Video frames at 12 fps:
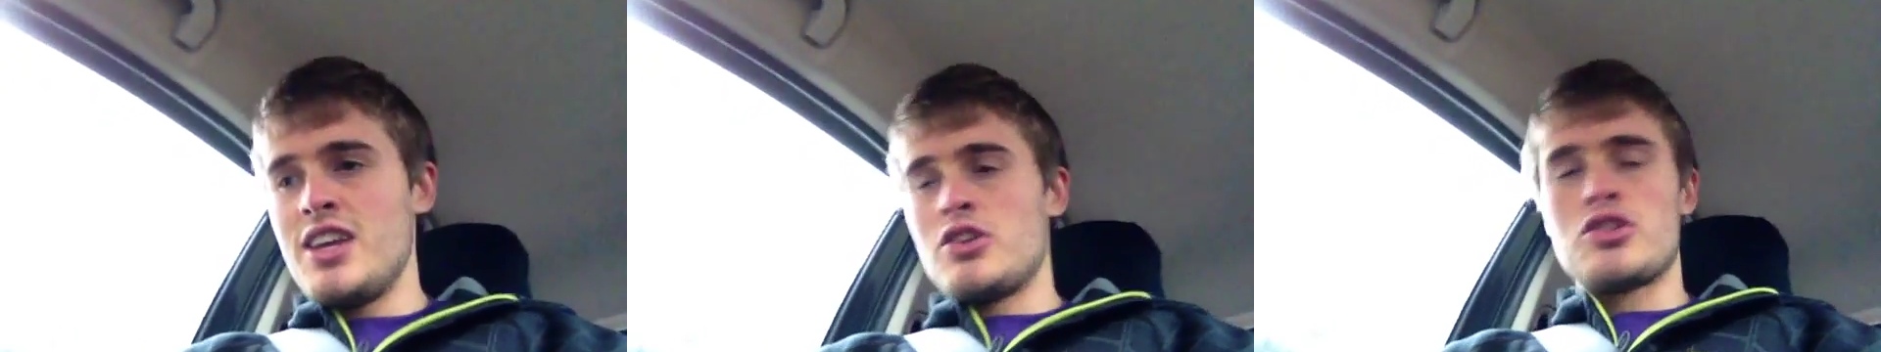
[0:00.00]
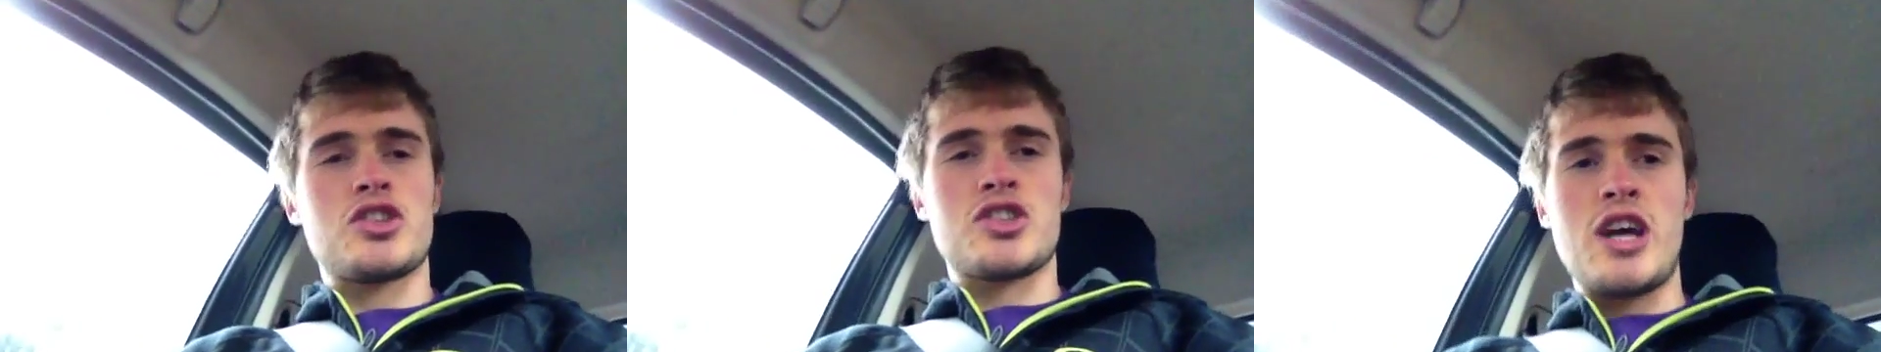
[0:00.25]

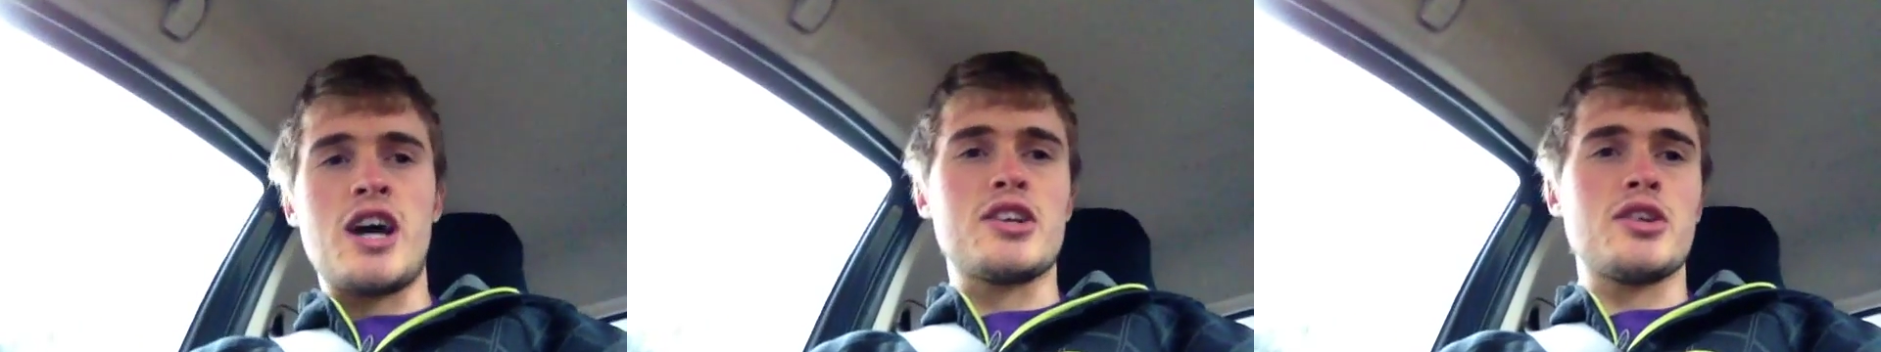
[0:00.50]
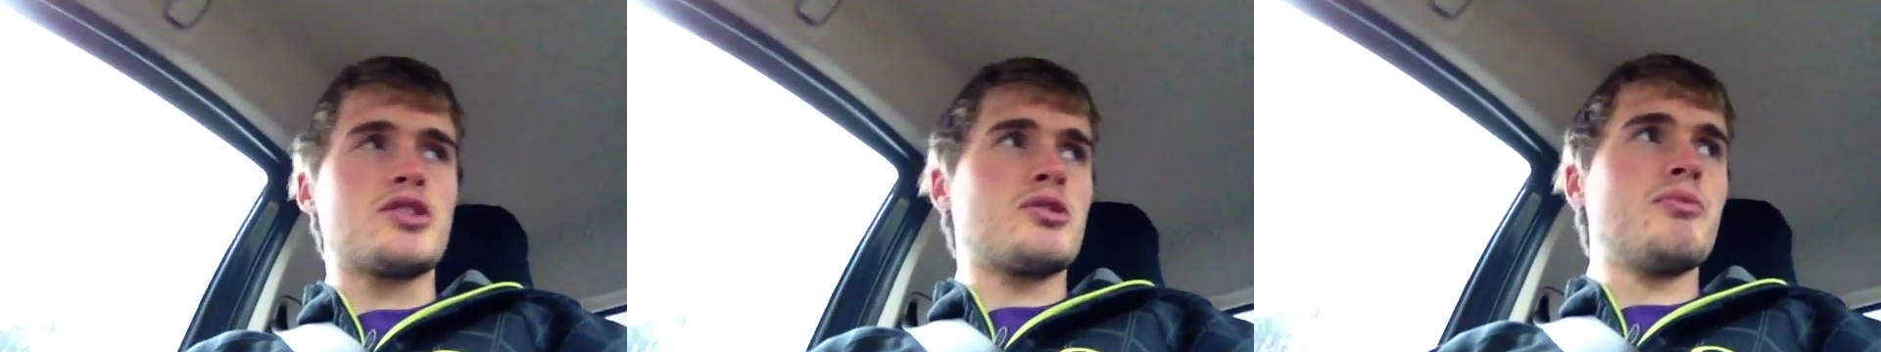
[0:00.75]
just start,
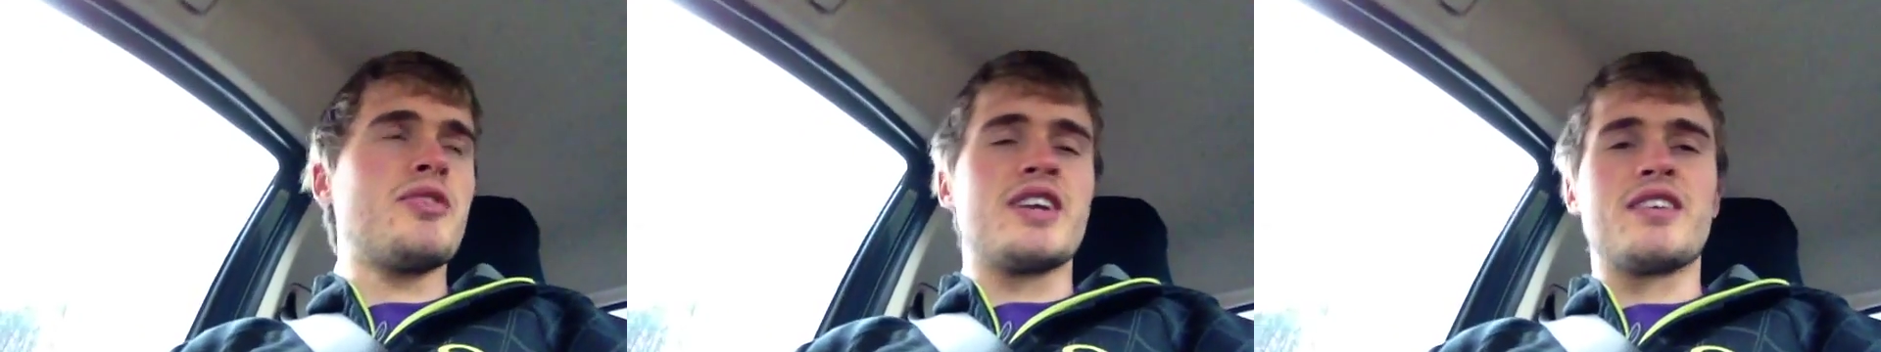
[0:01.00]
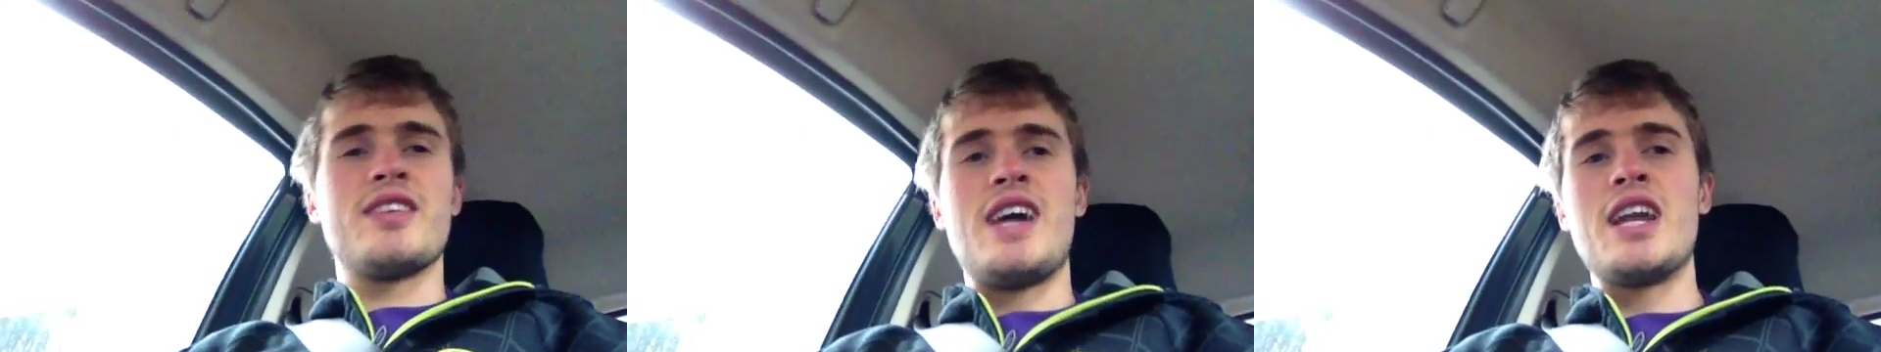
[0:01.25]
do something,
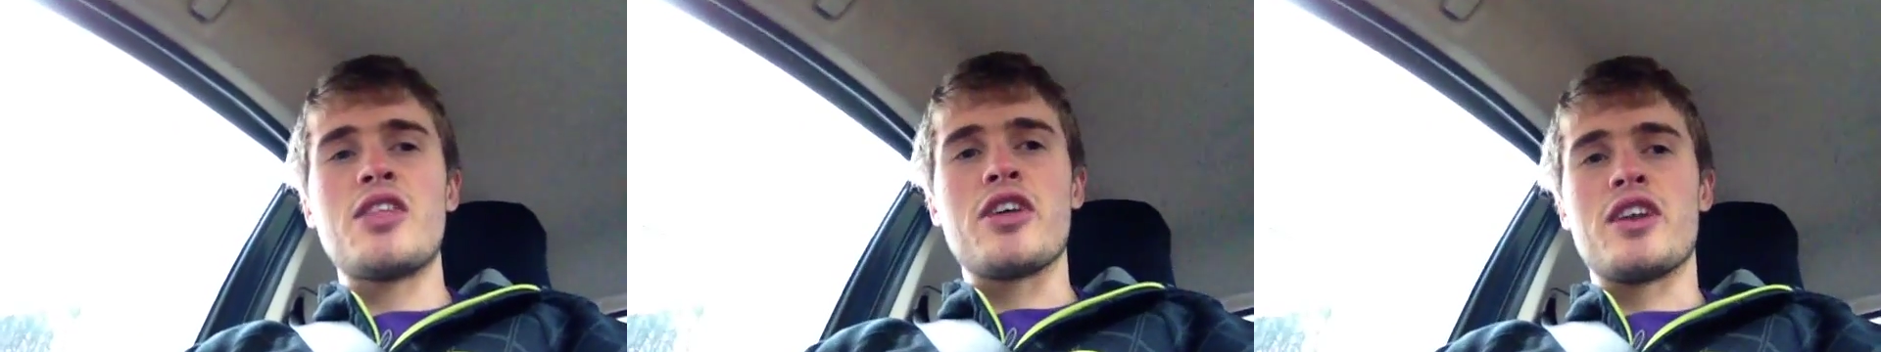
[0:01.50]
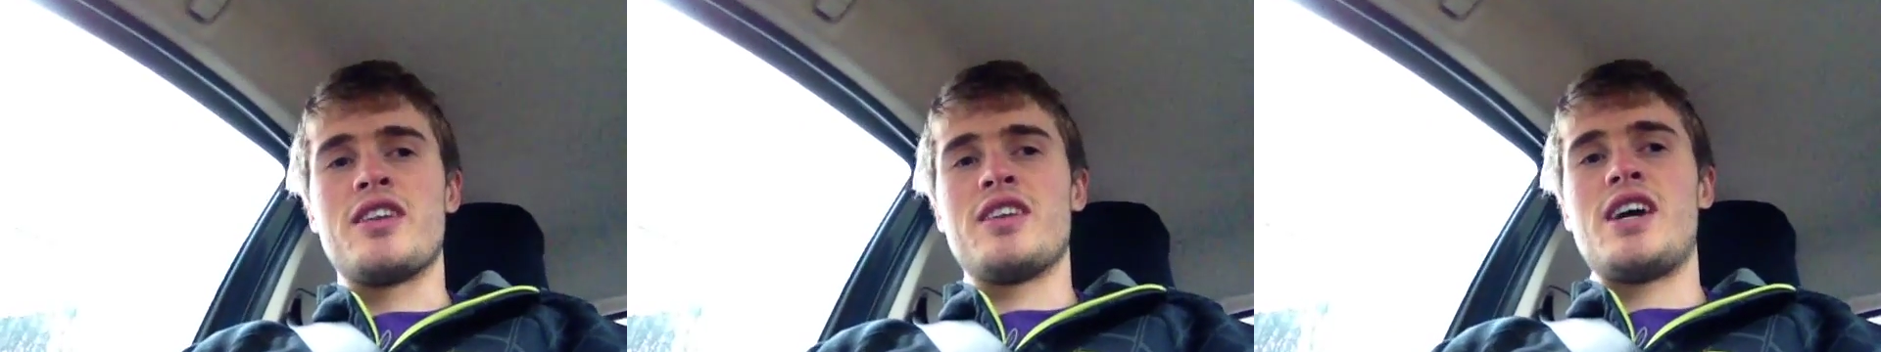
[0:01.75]
anything,